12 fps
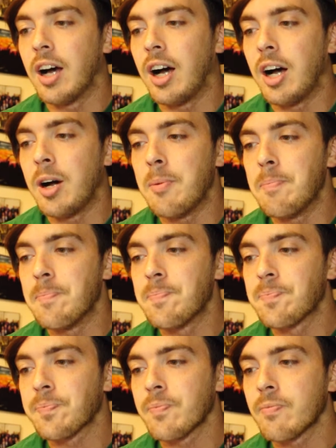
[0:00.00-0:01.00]

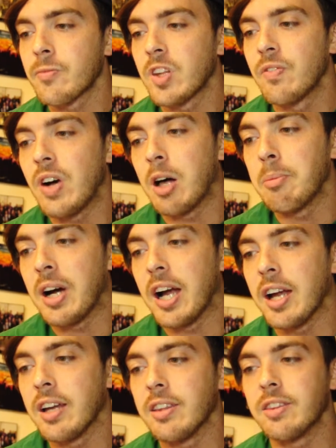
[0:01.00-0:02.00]
followed
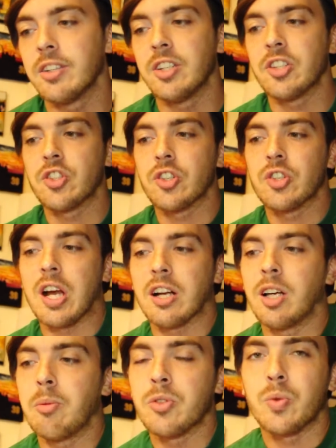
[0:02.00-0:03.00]
by the District
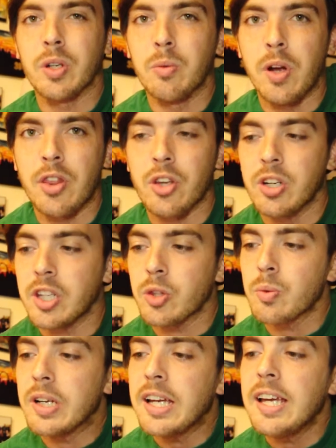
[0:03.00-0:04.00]
Track Club with
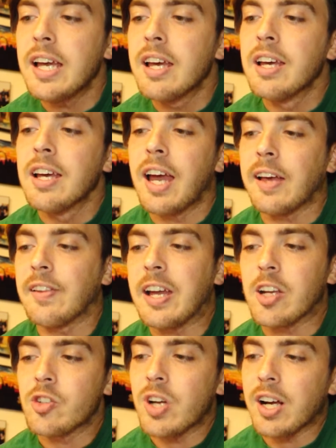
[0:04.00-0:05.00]
21.33,
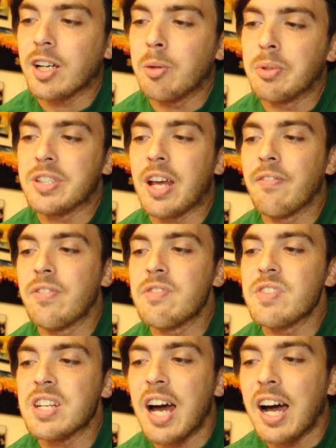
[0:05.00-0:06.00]
Atlanta Track Club with
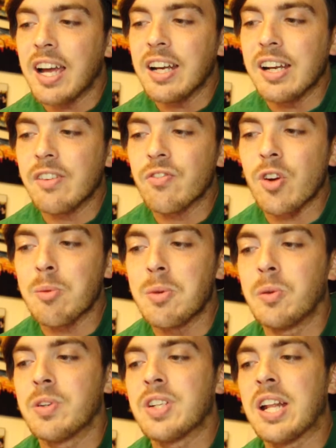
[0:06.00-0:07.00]
10.59, and
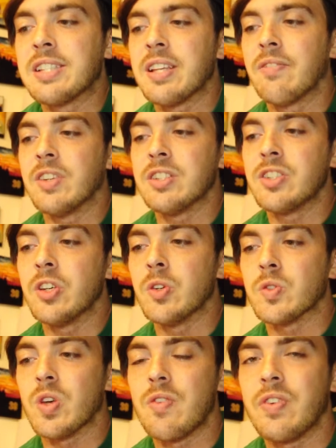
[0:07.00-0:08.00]
Furman with
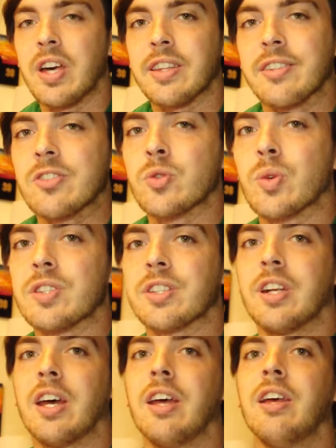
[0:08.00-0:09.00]
10.72. So I feel like this is where
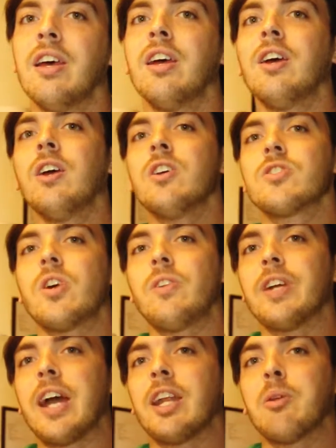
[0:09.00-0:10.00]
it's going to
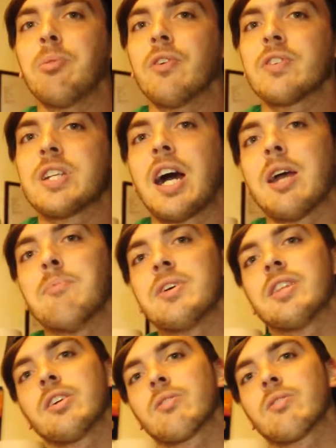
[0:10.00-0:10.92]
slowly add up over time. I